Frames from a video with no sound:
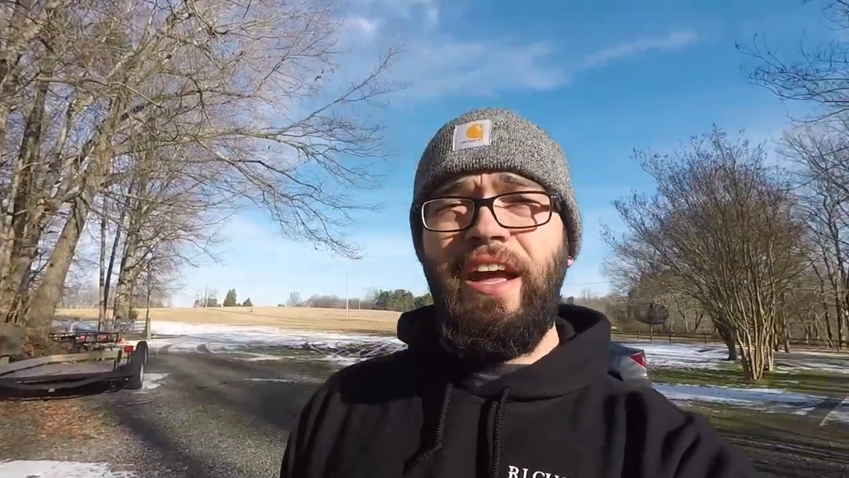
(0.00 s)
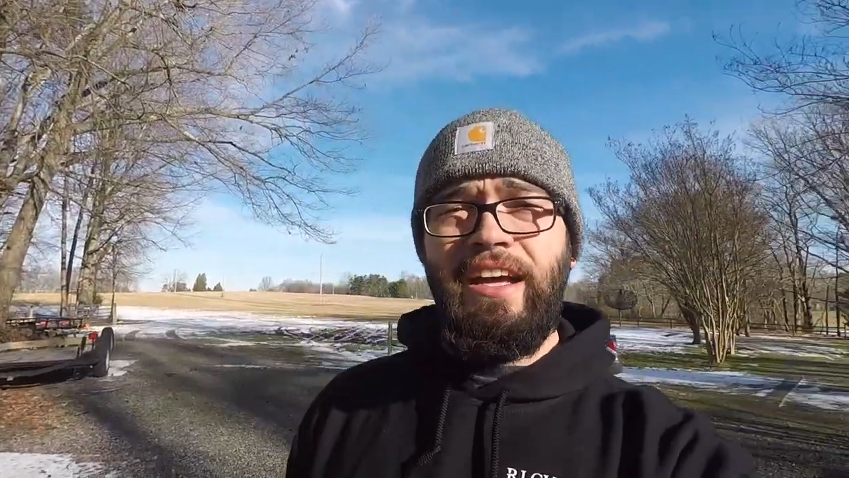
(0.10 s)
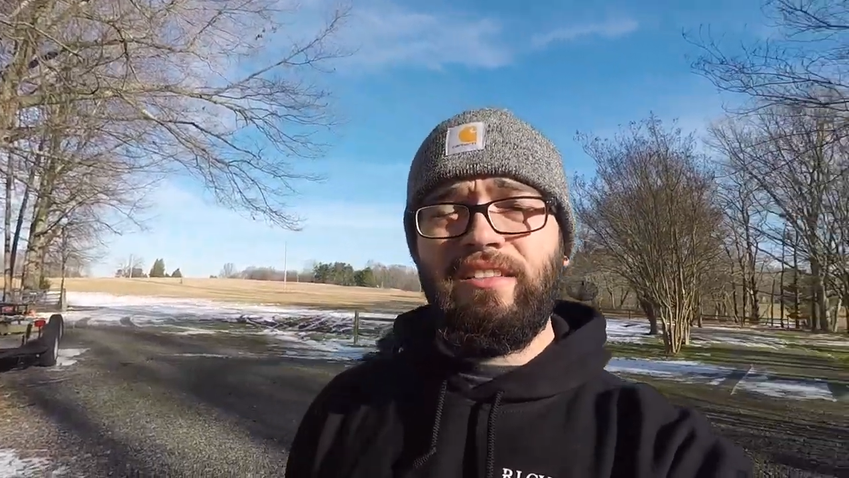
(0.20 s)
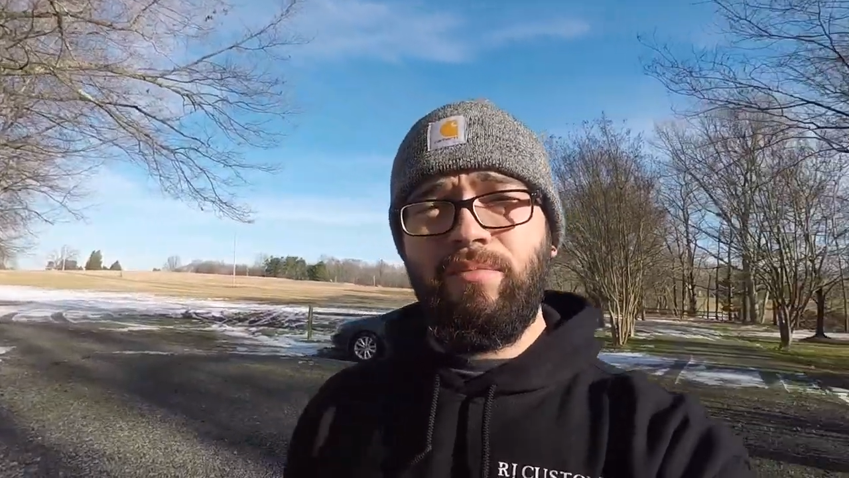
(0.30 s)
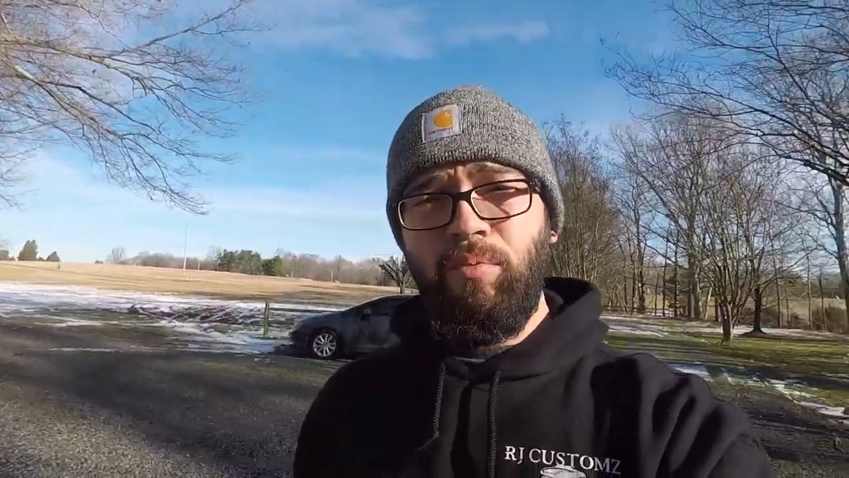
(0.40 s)

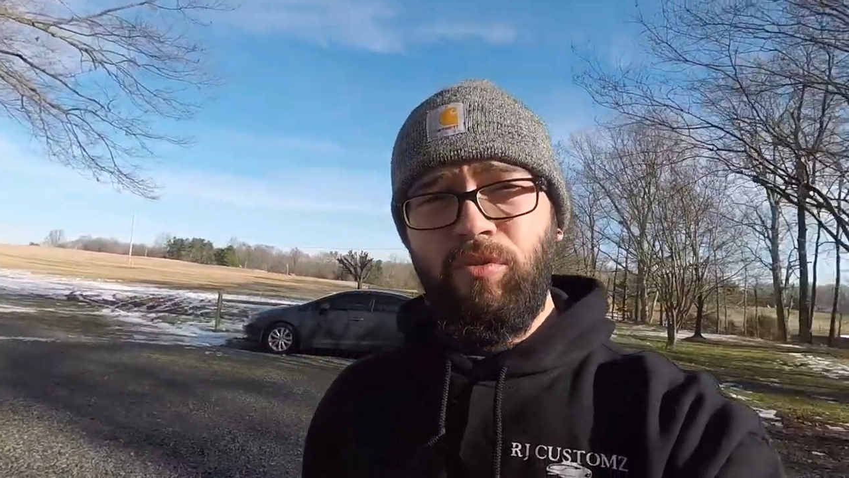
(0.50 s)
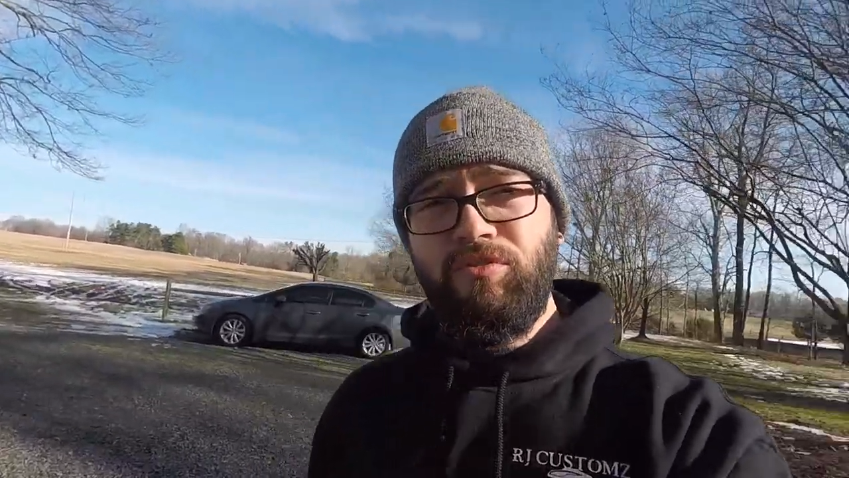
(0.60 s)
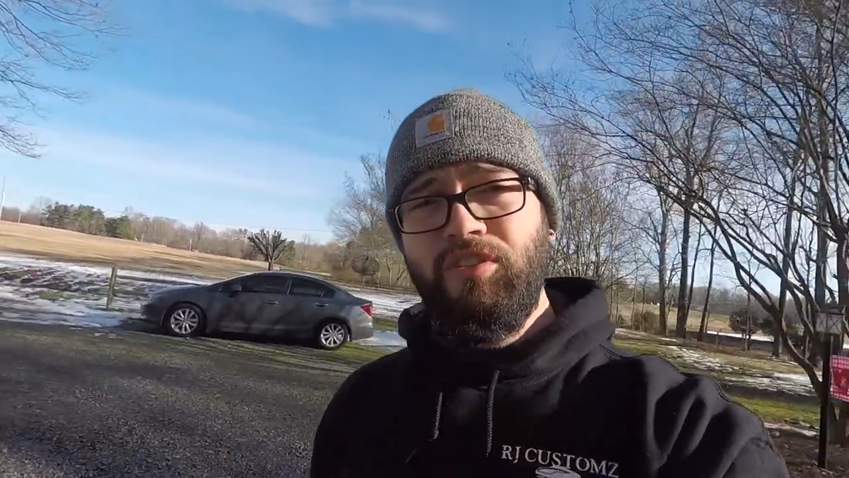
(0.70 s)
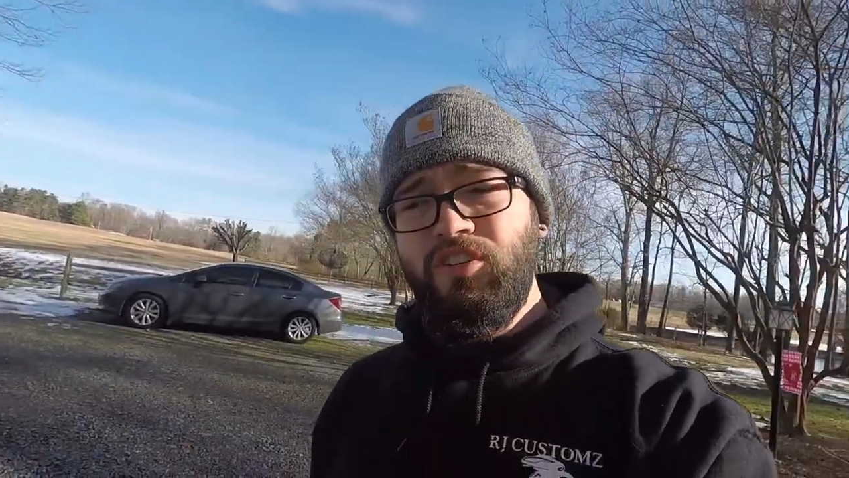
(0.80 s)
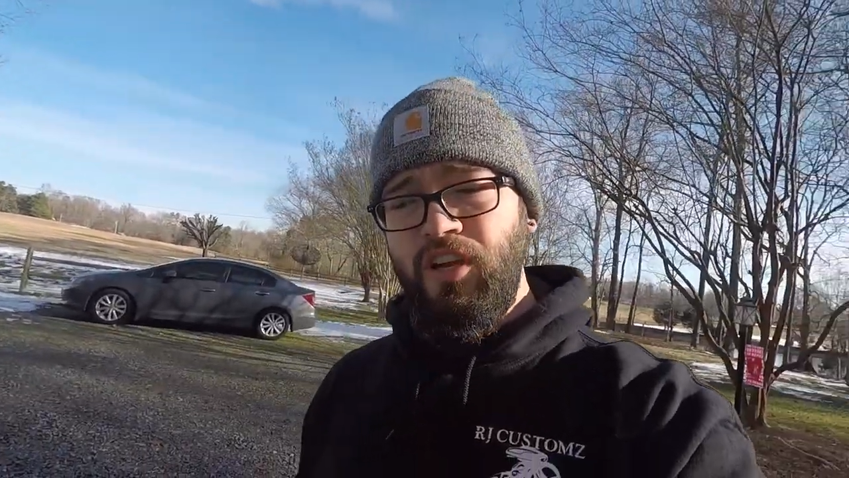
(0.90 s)
add support
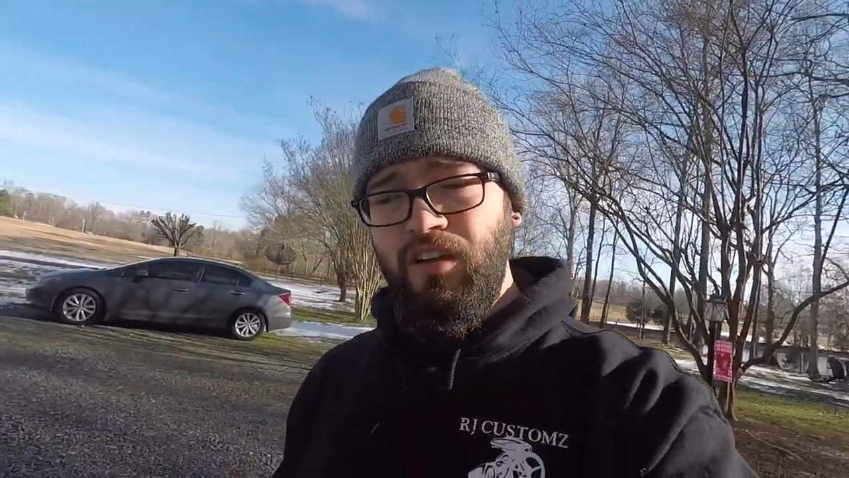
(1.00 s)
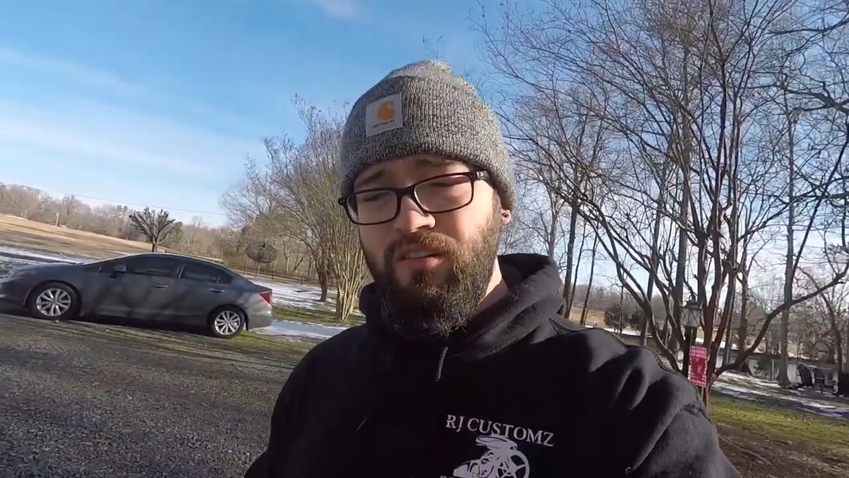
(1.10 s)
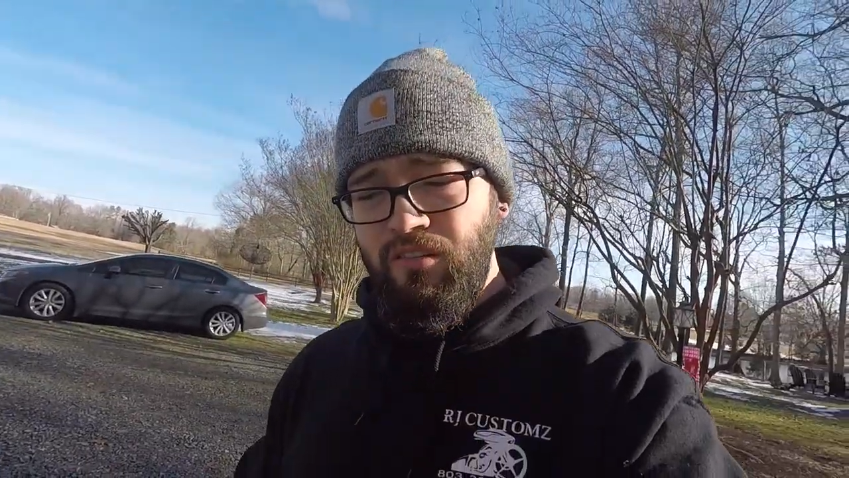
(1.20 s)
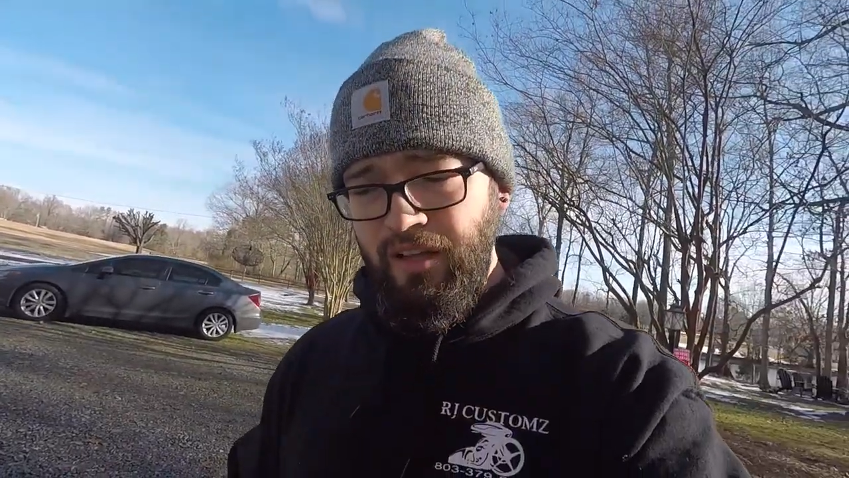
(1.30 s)
to the channel